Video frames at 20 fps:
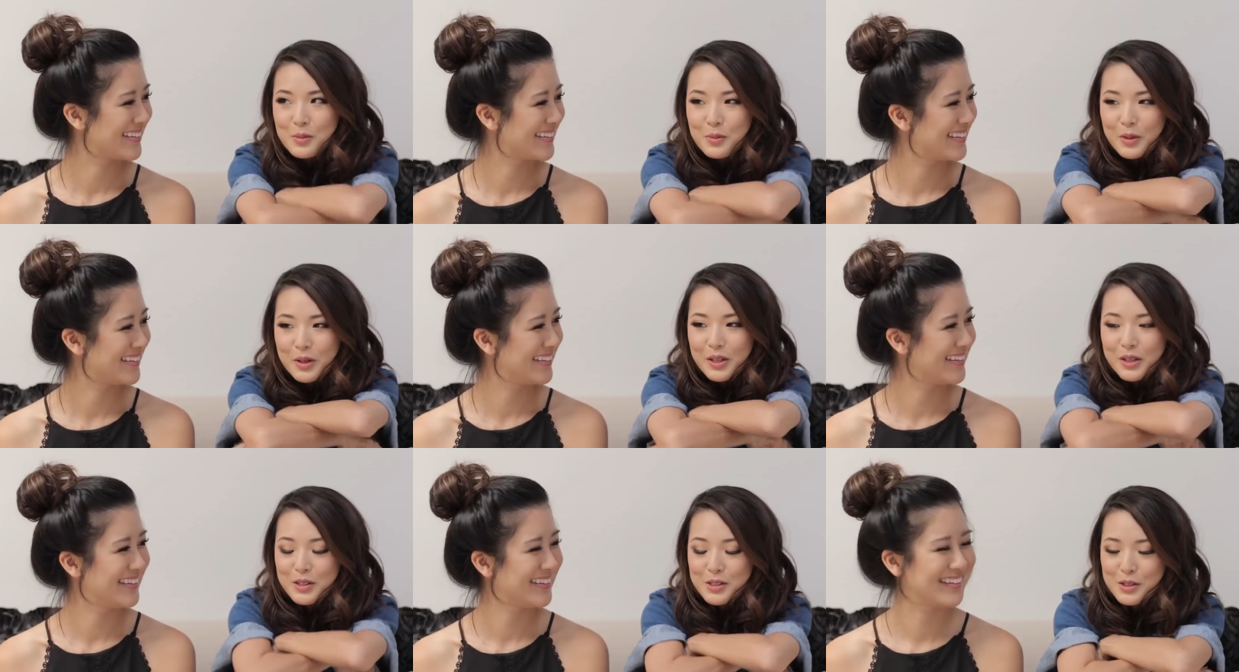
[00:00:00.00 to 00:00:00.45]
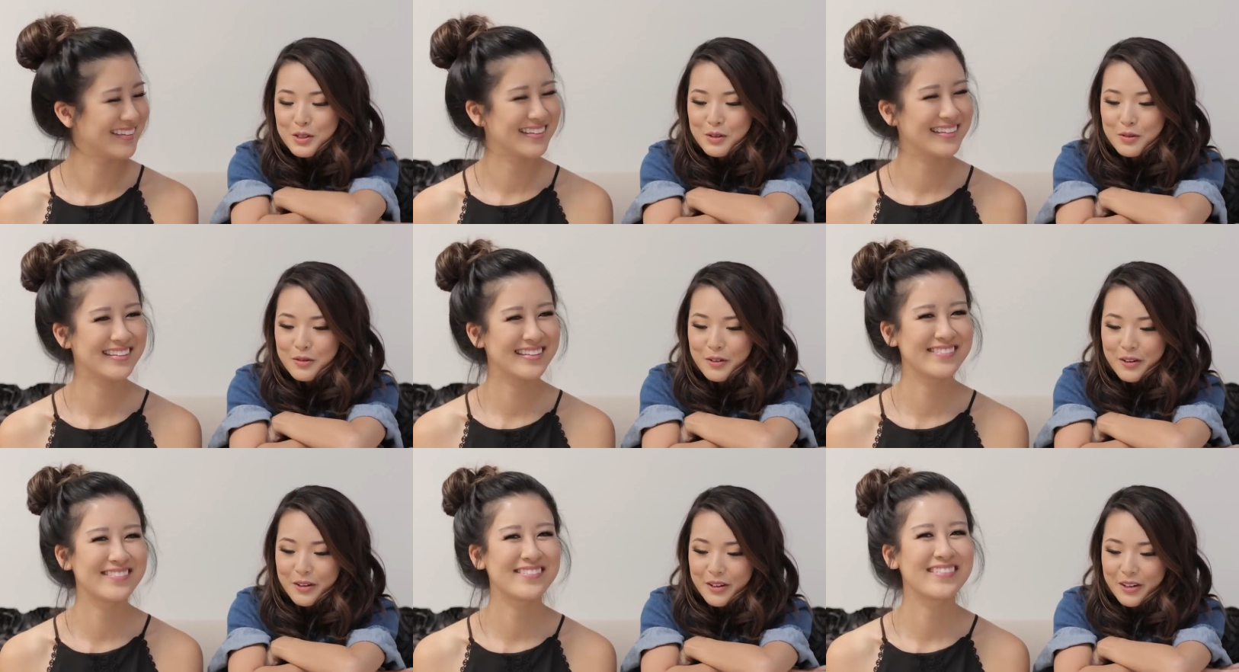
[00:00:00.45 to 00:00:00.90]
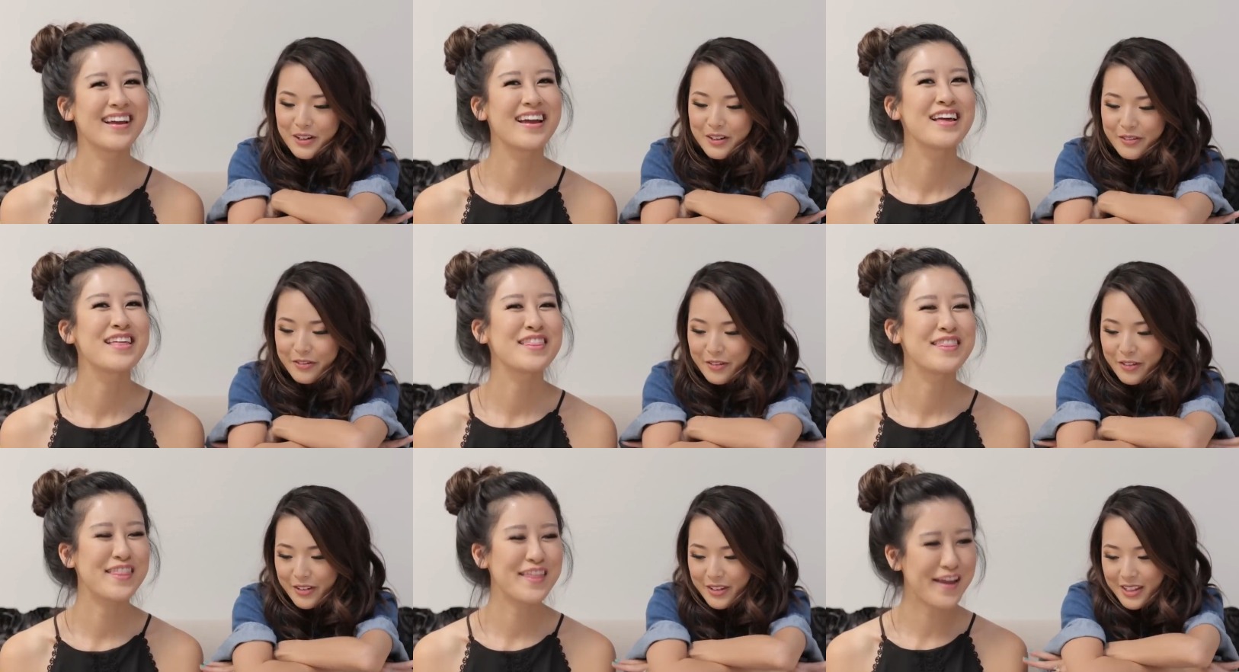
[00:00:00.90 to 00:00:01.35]
Speaker 1: what do you do for
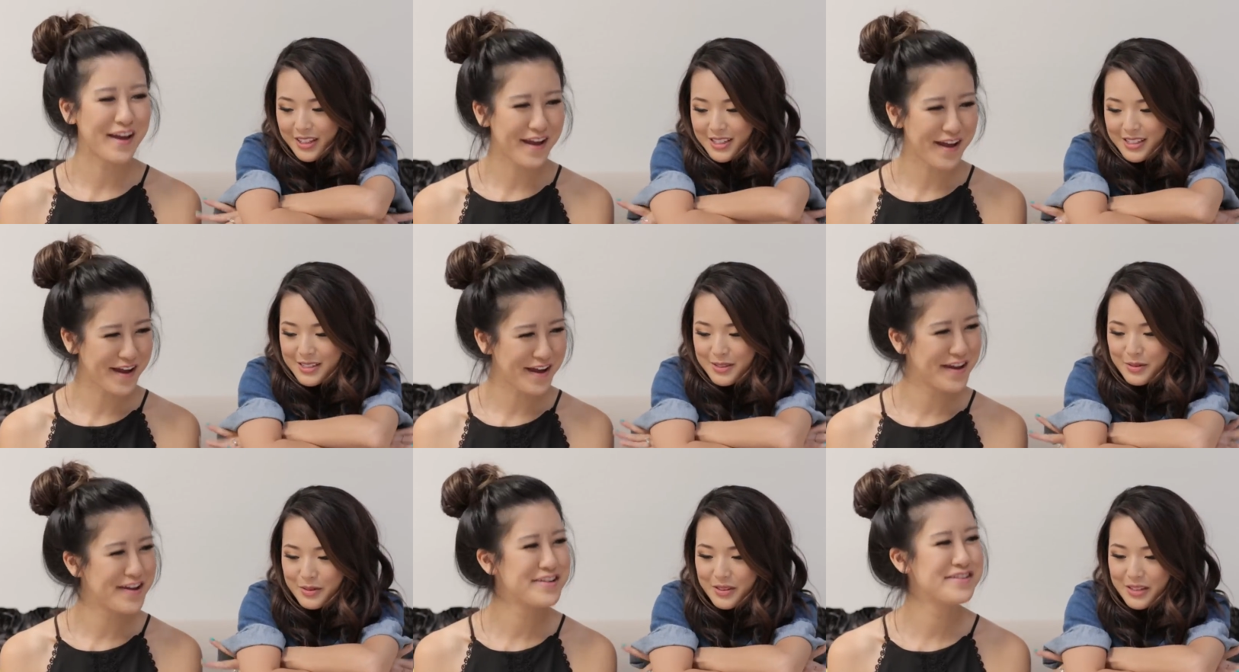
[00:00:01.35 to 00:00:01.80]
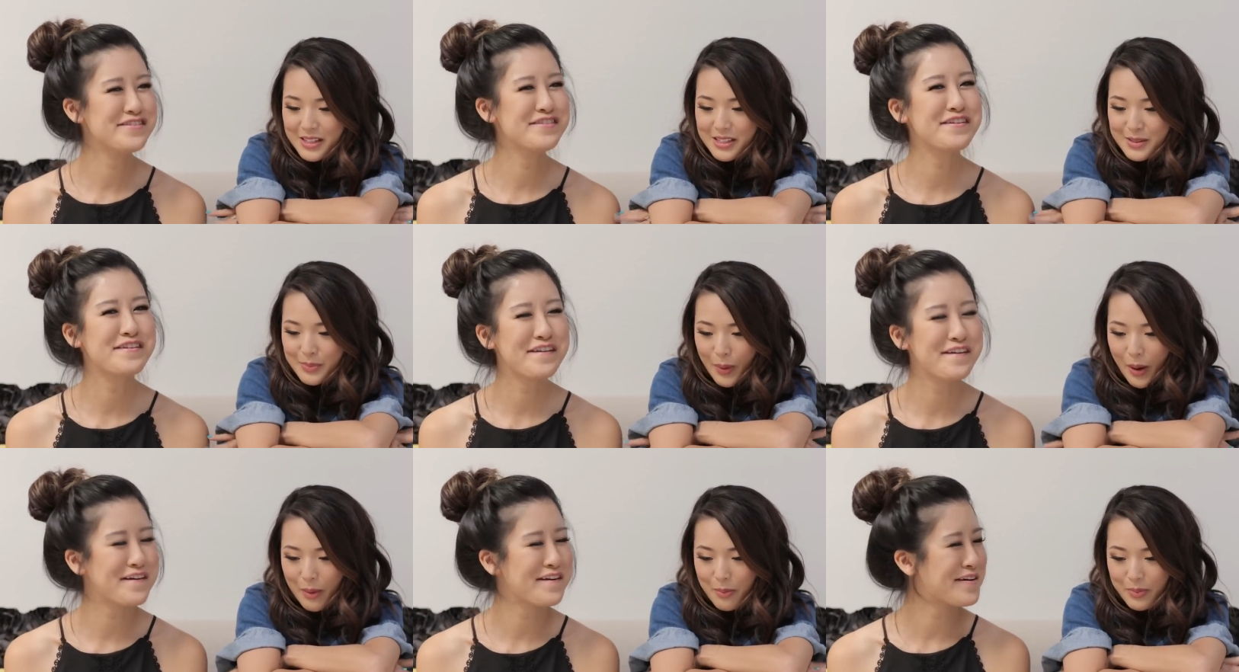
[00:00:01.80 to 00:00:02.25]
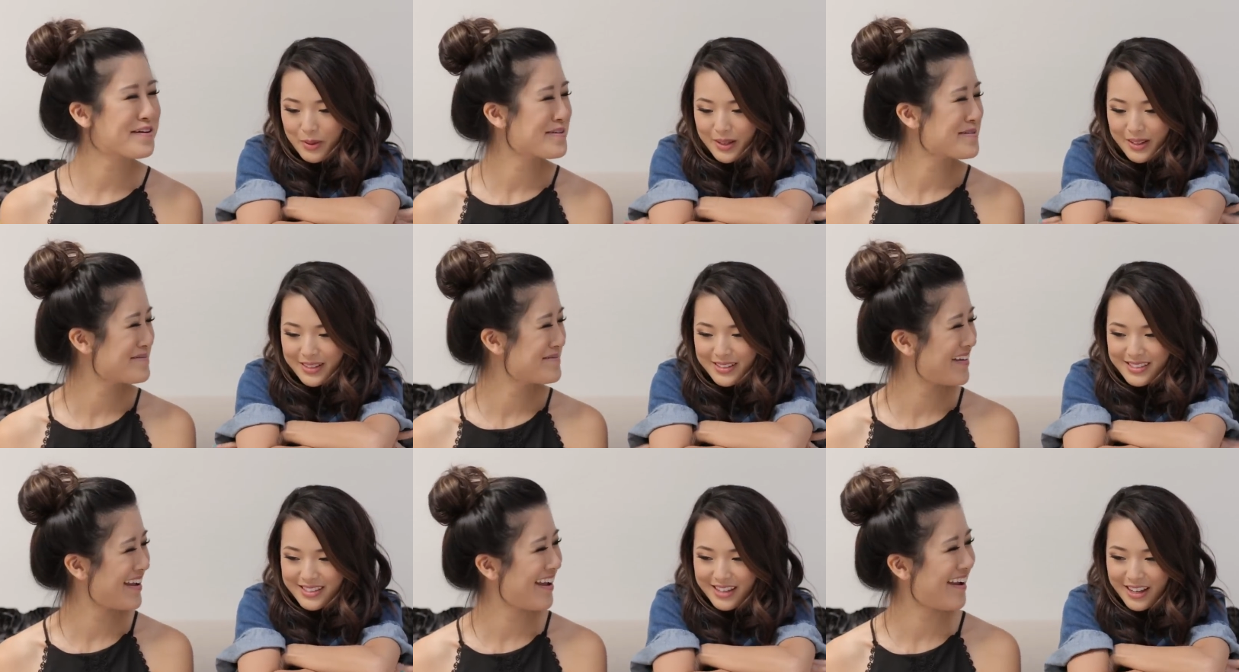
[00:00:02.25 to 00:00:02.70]
for the these these
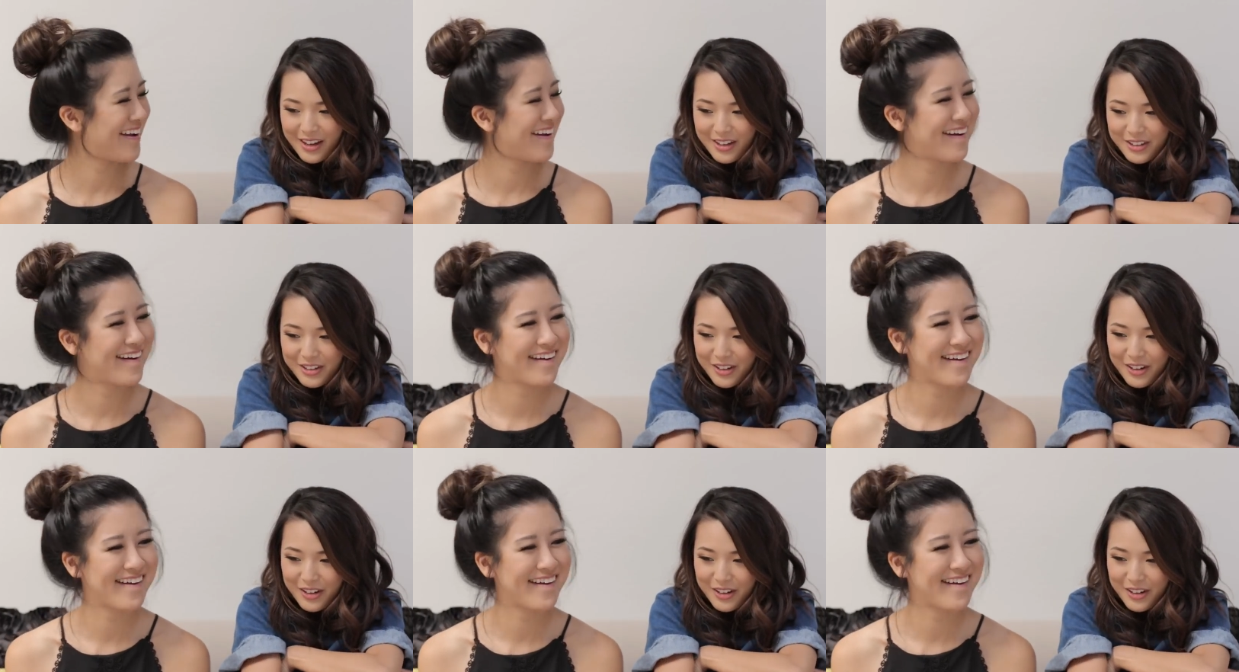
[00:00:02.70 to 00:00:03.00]
puppies, hair. the